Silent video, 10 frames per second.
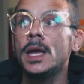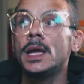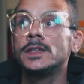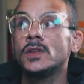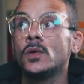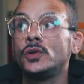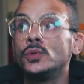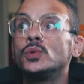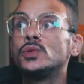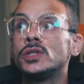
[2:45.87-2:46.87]
so
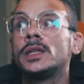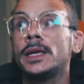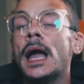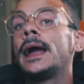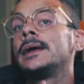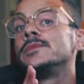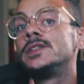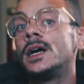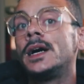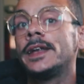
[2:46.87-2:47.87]
usually I am
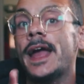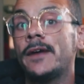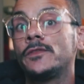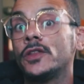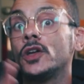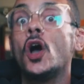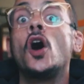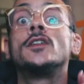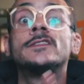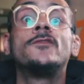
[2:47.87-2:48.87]
done after the
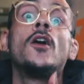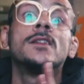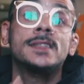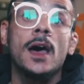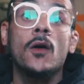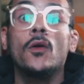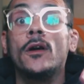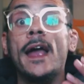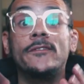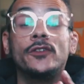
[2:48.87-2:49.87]
gauze falls out or
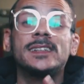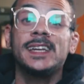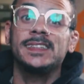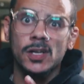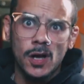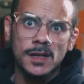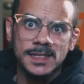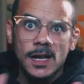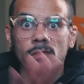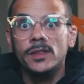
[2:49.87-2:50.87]
after I take the gauze
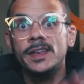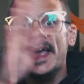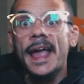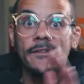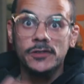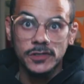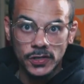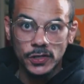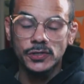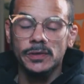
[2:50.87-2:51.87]
out the day after
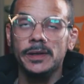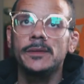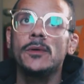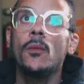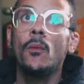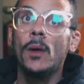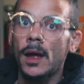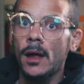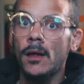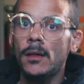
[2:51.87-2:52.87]
surgery.
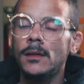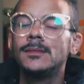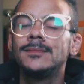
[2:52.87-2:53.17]
Well,